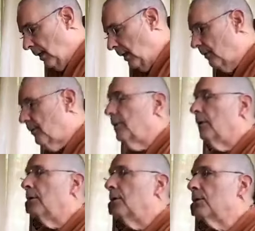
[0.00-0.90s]
And
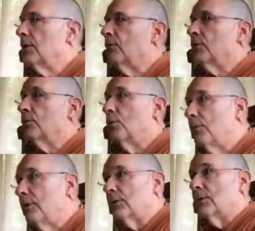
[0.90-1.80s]
you could say for some good
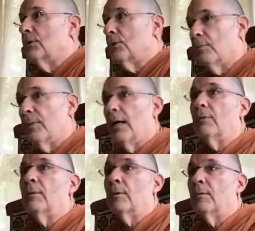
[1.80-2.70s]
reasons, it took a
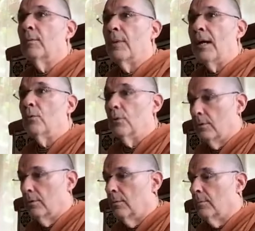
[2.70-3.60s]

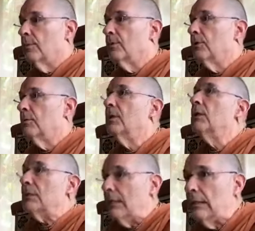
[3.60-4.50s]
backward position
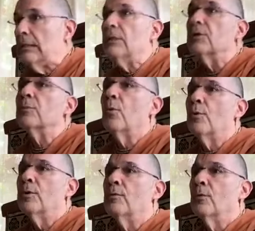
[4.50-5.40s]
because it is in a
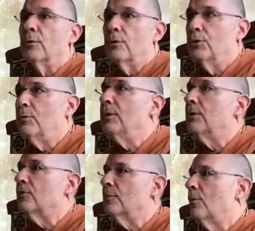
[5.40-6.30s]
supporting role. It should be
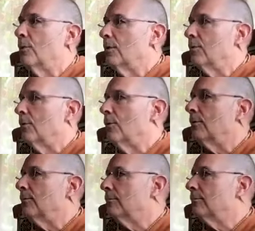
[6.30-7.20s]
in a supporting role
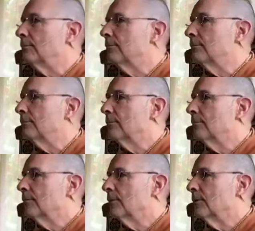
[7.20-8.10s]

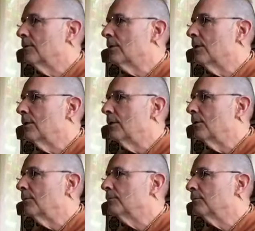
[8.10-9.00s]
of this
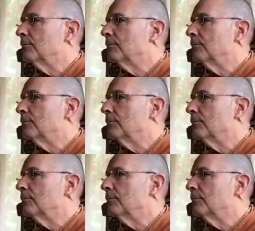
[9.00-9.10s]
ideal.